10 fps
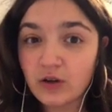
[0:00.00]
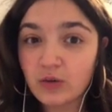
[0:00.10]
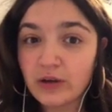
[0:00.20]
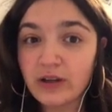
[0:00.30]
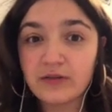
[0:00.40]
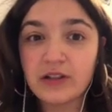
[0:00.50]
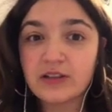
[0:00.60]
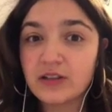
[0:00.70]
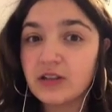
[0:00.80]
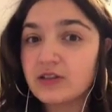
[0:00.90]
we have
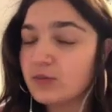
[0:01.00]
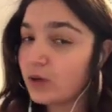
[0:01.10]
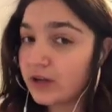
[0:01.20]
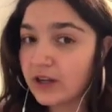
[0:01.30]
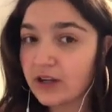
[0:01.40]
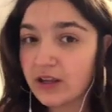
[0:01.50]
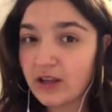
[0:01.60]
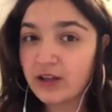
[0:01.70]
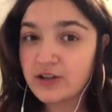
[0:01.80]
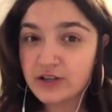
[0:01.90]
discussed what
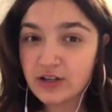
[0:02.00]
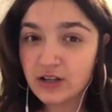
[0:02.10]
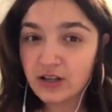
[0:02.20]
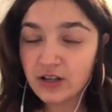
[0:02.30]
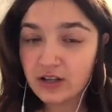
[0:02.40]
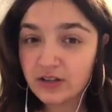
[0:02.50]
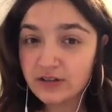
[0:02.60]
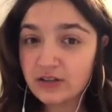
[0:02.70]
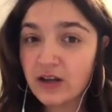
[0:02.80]
ADHD is,